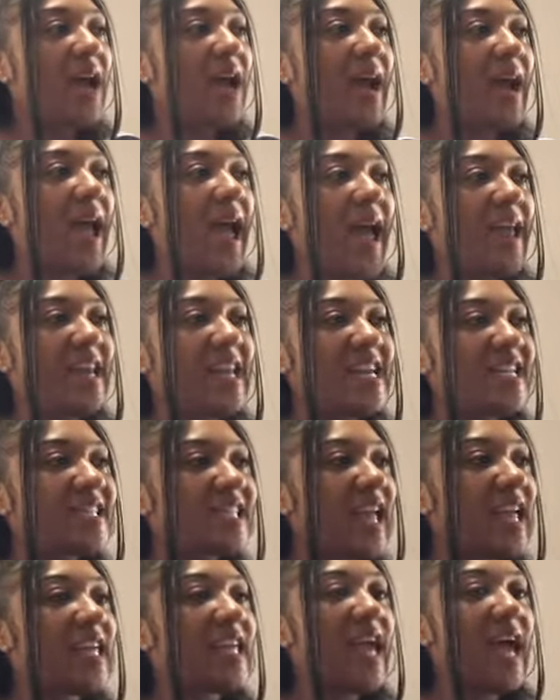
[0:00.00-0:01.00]
he's
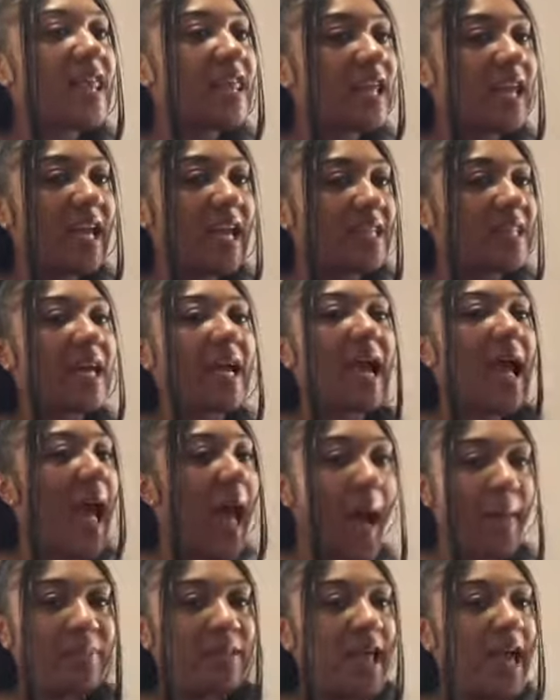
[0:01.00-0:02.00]
like yelling at the
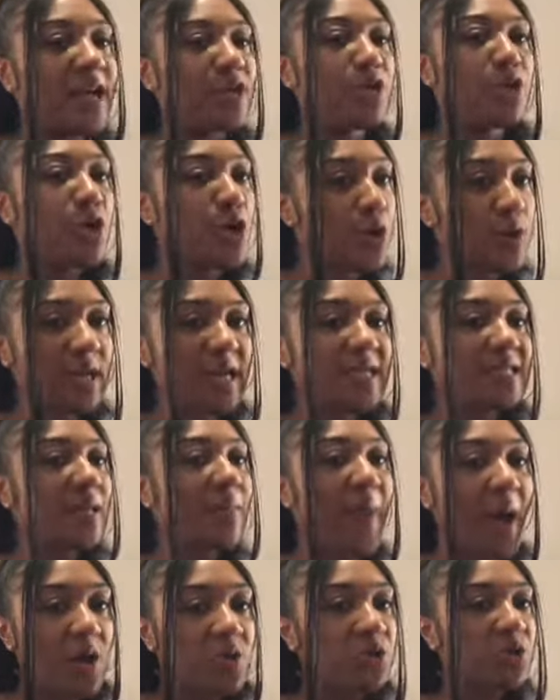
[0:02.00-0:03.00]
cop, like, dude, he's
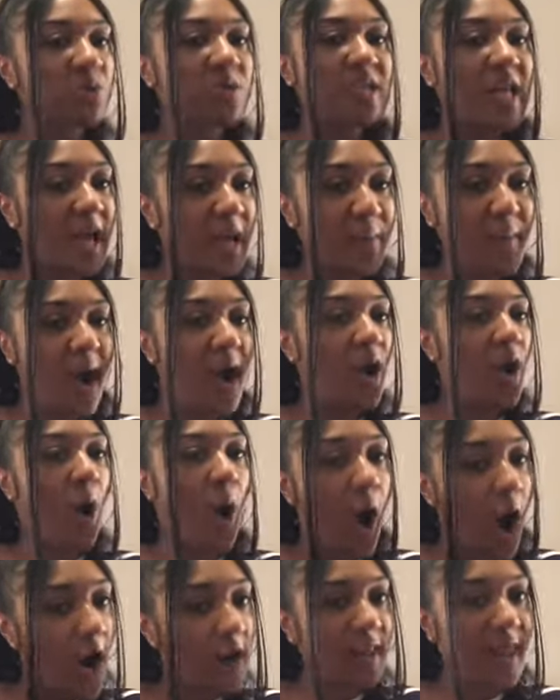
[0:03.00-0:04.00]
about to take my
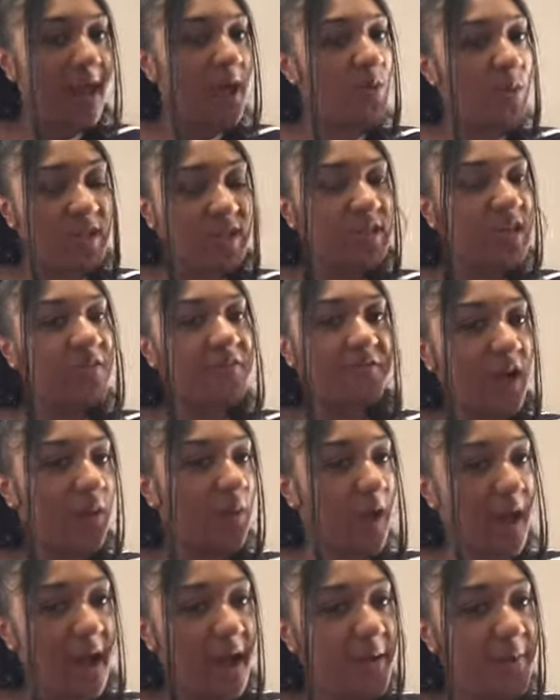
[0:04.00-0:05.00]
car. Like, what the f,
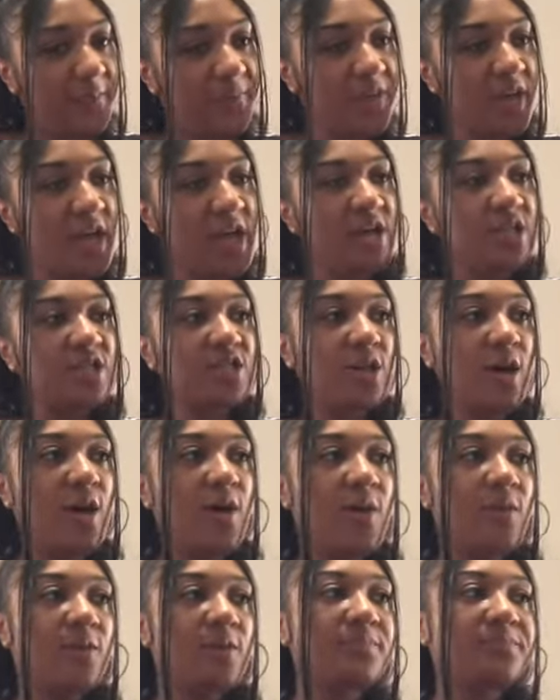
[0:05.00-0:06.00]
right?
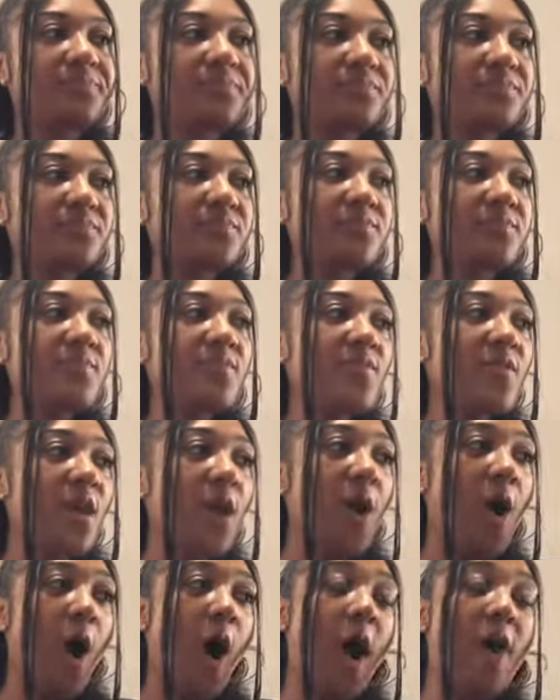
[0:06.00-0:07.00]
So
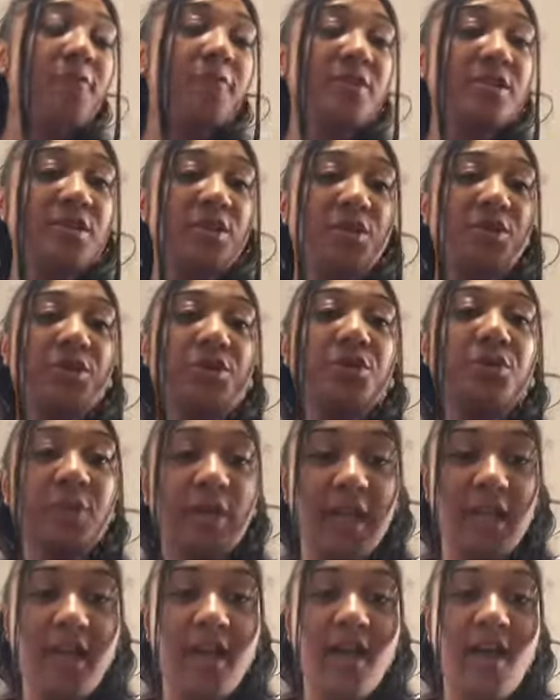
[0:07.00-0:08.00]
Officer
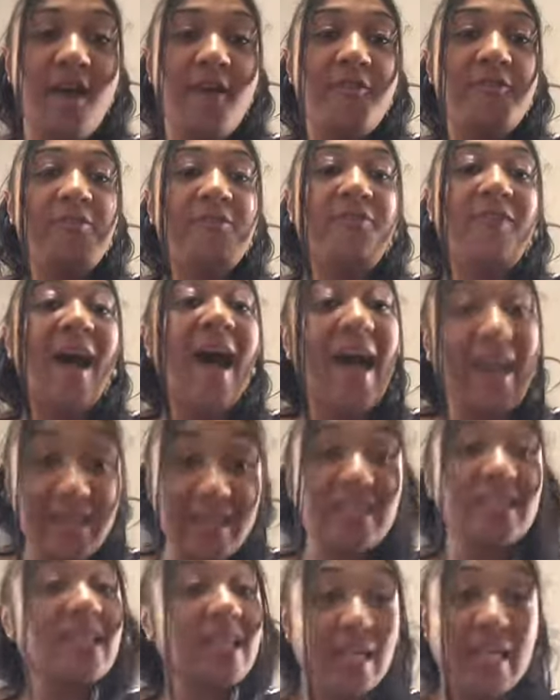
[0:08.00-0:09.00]
Dewey
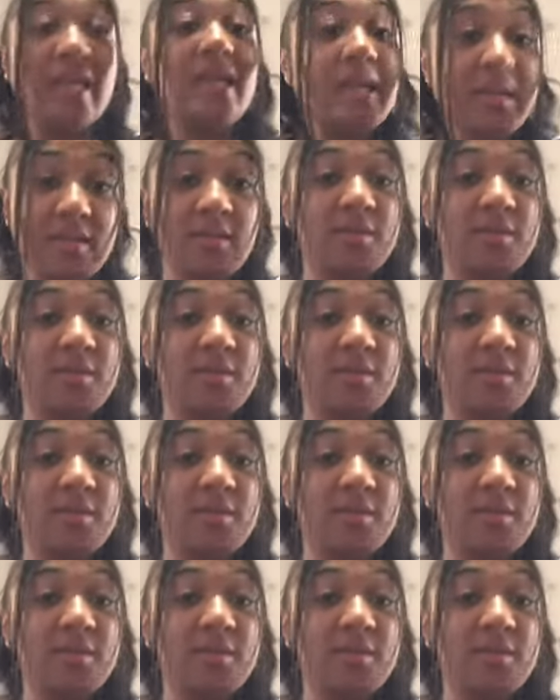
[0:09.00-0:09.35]
finally,